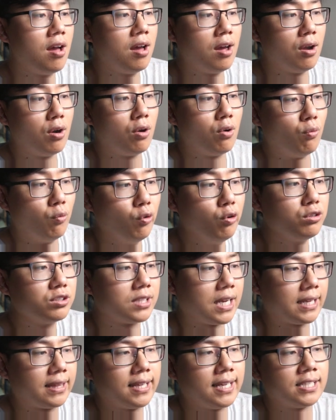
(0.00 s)
runes
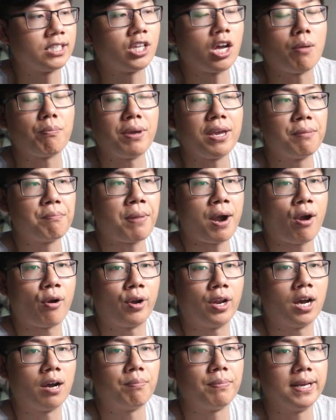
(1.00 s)
like this not being powered
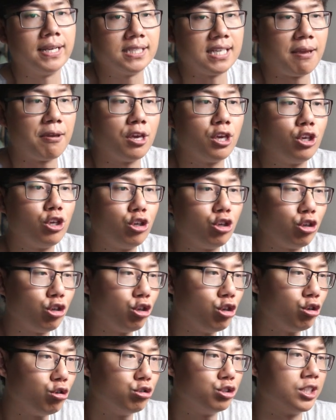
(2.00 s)
up is a
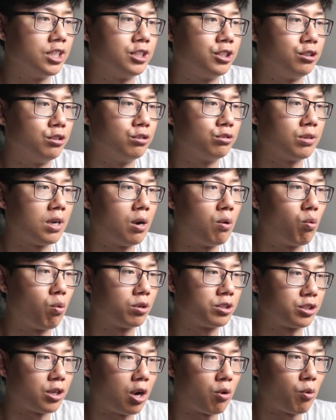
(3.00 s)
huge issue, so I will
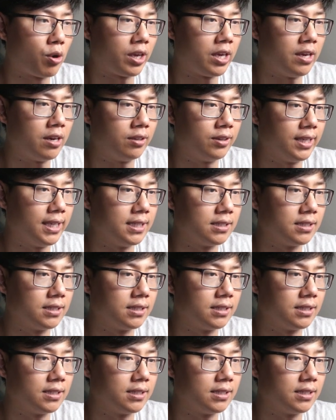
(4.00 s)
start working on these.